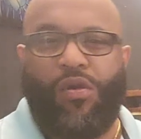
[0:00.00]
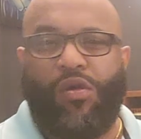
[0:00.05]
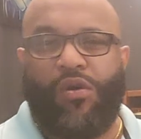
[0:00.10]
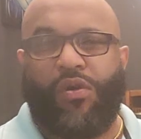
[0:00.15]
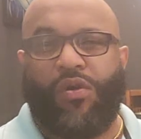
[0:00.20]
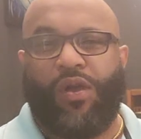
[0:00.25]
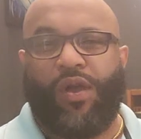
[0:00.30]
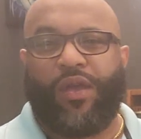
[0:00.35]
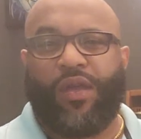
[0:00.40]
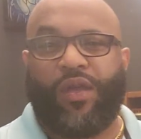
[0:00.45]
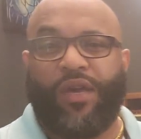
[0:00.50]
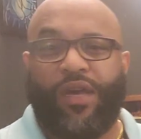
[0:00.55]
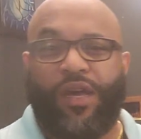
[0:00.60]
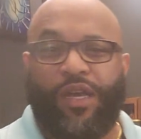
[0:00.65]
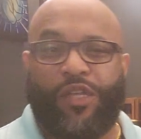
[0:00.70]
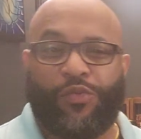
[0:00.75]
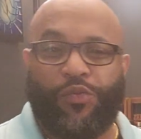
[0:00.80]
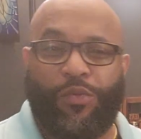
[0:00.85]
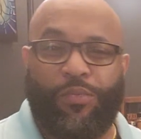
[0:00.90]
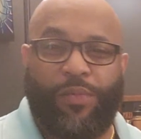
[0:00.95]
All right,
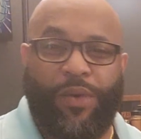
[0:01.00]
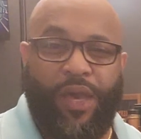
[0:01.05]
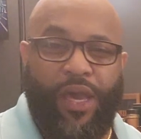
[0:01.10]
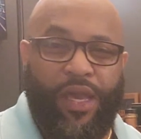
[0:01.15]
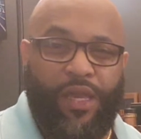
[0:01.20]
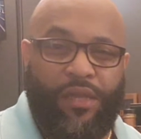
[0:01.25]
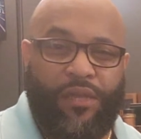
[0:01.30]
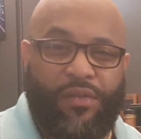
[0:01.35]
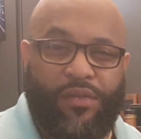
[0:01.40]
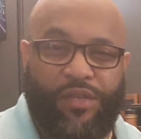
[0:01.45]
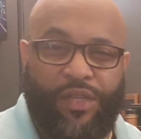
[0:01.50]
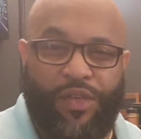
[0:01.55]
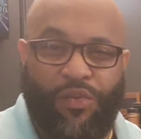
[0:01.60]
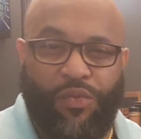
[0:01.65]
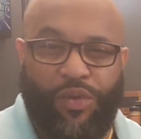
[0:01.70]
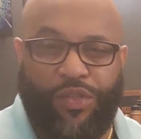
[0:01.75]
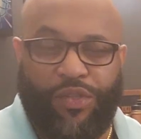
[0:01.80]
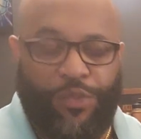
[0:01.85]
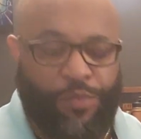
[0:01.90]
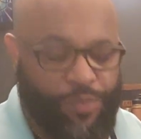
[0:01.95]
guys, we're back. D
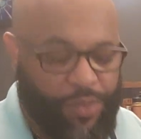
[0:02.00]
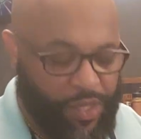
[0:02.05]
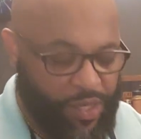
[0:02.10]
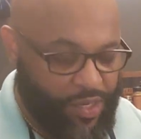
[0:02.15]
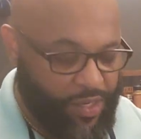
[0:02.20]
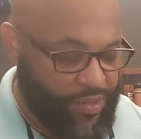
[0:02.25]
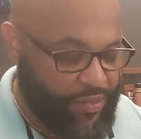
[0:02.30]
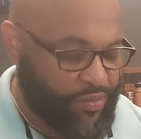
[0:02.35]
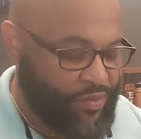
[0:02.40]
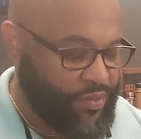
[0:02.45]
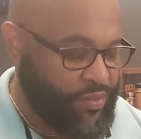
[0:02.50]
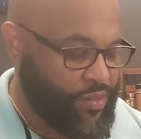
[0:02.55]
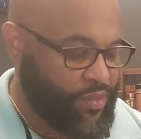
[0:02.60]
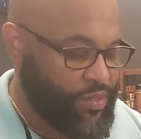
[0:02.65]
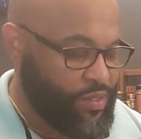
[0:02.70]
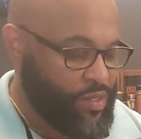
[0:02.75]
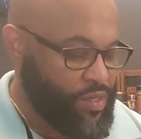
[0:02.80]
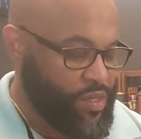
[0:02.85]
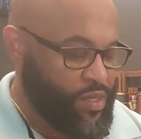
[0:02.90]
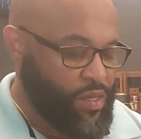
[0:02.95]
Rich Spirits.
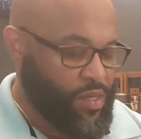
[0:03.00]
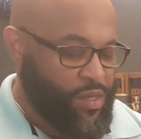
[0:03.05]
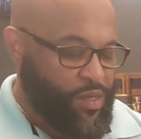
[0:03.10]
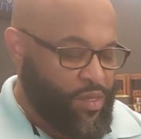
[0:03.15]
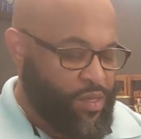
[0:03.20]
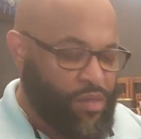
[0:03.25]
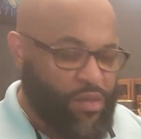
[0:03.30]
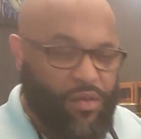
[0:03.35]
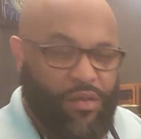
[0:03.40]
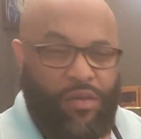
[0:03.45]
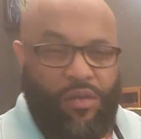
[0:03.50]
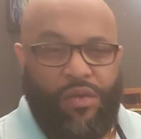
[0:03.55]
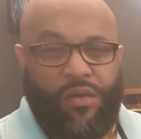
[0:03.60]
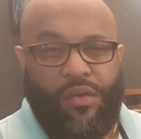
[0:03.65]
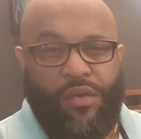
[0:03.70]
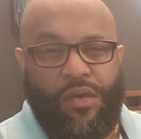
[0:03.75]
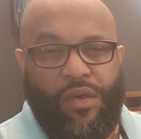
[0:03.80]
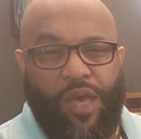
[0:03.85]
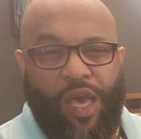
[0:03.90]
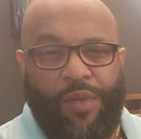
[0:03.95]

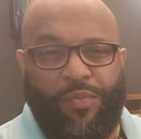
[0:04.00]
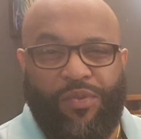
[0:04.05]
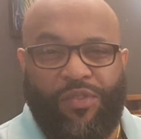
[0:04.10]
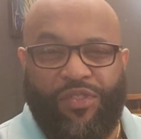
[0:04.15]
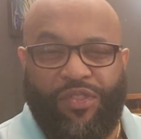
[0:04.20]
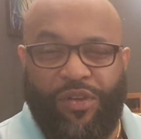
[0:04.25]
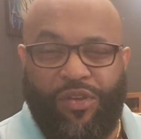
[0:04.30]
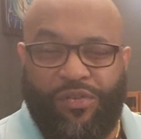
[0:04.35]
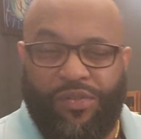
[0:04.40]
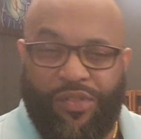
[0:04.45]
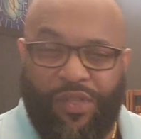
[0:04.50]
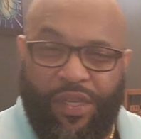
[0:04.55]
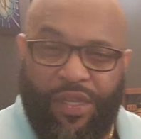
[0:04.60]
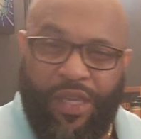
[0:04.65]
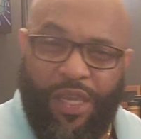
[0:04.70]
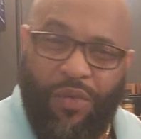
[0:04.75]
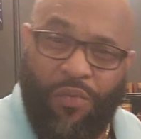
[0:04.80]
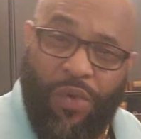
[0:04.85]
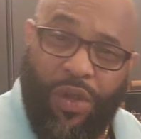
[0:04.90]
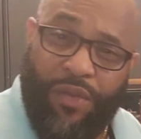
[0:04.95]
Happy Thursday,
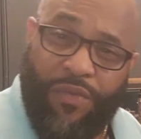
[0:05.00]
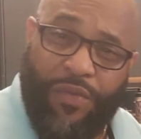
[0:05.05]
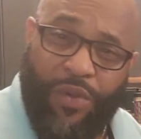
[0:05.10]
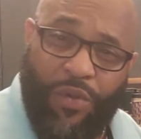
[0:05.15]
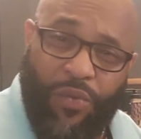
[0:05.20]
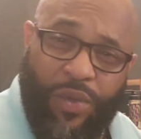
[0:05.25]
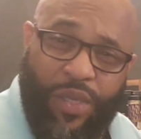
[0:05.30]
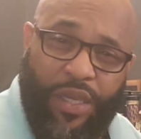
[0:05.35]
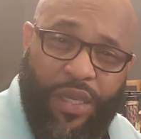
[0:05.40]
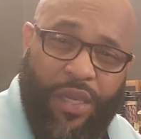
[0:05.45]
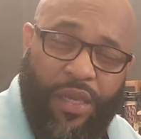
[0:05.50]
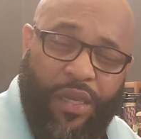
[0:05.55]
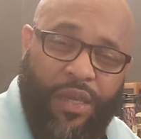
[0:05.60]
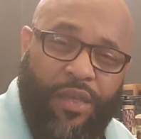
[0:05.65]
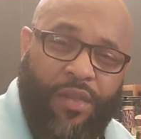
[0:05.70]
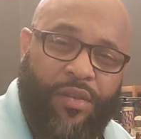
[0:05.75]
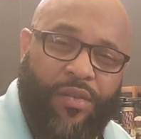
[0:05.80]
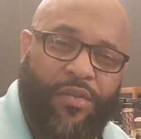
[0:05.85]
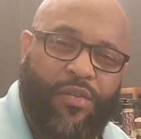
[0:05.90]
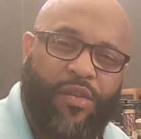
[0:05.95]
getting ready for the
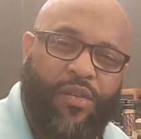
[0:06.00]
weekend.